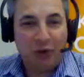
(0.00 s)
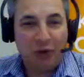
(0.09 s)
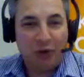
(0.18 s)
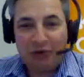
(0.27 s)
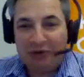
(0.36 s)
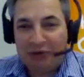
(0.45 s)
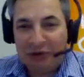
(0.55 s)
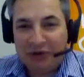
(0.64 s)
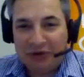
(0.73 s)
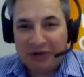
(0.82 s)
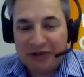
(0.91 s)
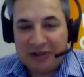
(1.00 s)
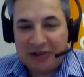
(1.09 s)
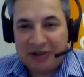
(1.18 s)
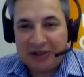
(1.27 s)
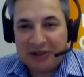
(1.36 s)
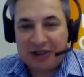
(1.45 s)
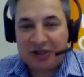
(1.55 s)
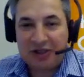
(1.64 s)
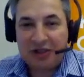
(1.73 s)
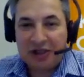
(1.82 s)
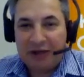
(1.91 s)
welcome everyone to this
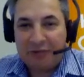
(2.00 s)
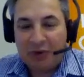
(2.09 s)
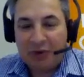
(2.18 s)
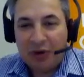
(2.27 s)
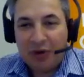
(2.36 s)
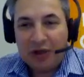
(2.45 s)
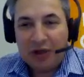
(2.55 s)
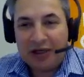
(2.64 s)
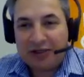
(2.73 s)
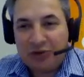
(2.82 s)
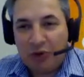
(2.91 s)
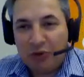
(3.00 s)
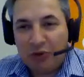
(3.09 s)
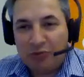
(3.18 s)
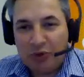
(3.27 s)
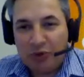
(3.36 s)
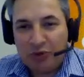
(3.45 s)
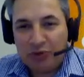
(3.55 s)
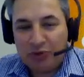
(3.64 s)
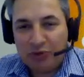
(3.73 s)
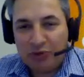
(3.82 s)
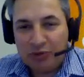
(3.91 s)
session. It is called
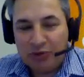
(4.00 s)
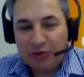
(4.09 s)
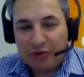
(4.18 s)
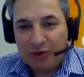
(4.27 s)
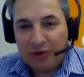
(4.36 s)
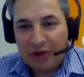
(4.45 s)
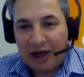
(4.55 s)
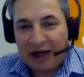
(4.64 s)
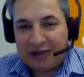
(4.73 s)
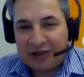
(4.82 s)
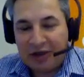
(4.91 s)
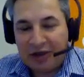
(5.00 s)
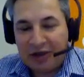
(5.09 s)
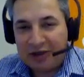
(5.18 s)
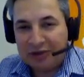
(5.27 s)
Moodle RTO